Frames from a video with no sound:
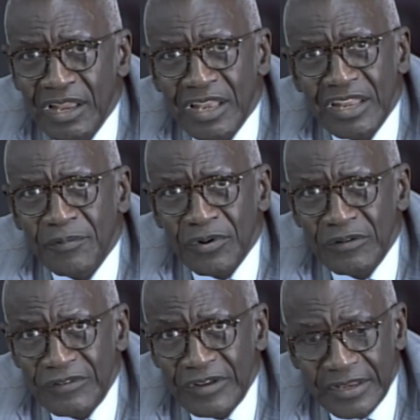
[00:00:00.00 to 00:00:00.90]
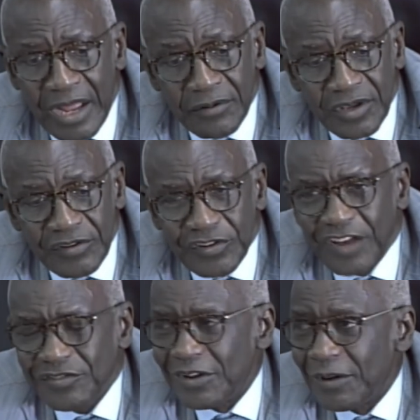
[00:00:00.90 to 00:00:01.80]
Leopoldville, now
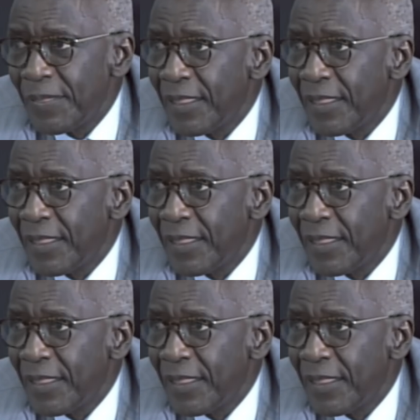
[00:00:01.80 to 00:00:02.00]
Kinshasa.